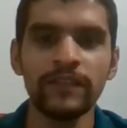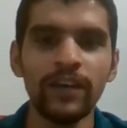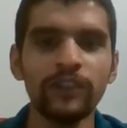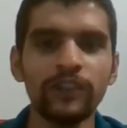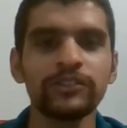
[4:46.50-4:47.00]

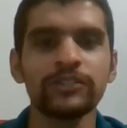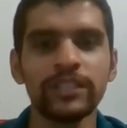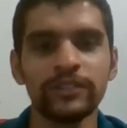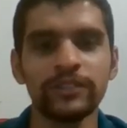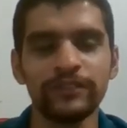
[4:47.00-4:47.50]
We are
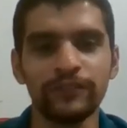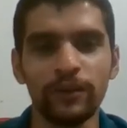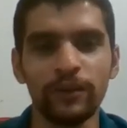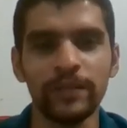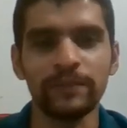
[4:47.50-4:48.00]
also thrilled to
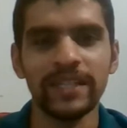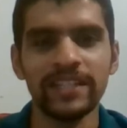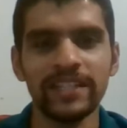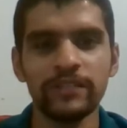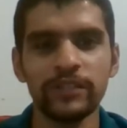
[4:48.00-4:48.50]
inform that
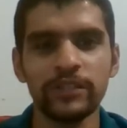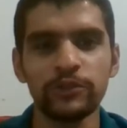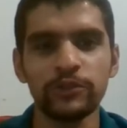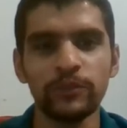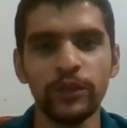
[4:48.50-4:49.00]
MetaG
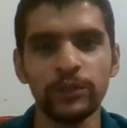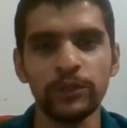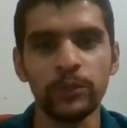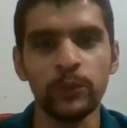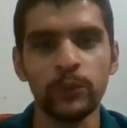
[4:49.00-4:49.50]
version
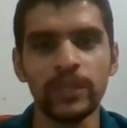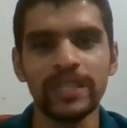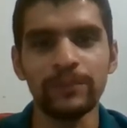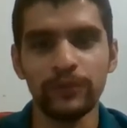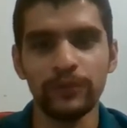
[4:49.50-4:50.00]
2.0
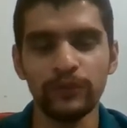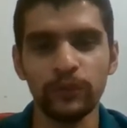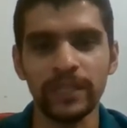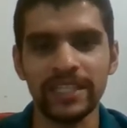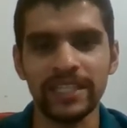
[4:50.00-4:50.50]
with
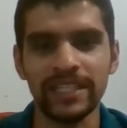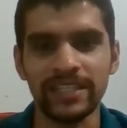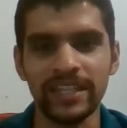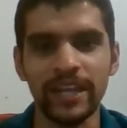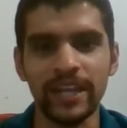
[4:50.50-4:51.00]
improved
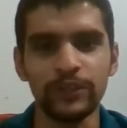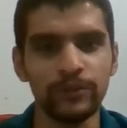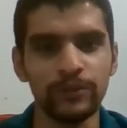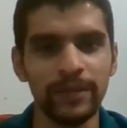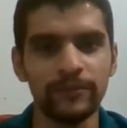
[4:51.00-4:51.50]
OpenTSNE
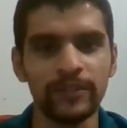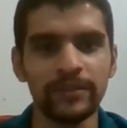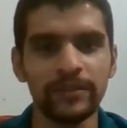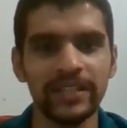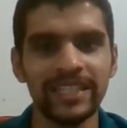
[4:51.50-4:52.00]
and UMAP
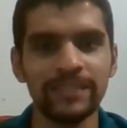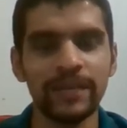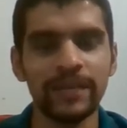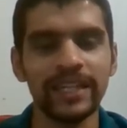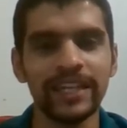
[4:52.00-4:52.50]
will be
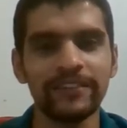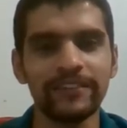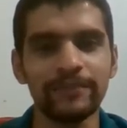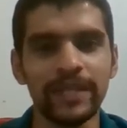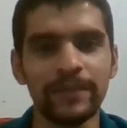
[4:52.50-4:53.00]
released by the
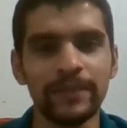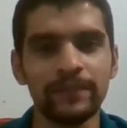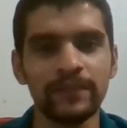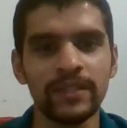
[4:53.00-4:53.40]
end of May.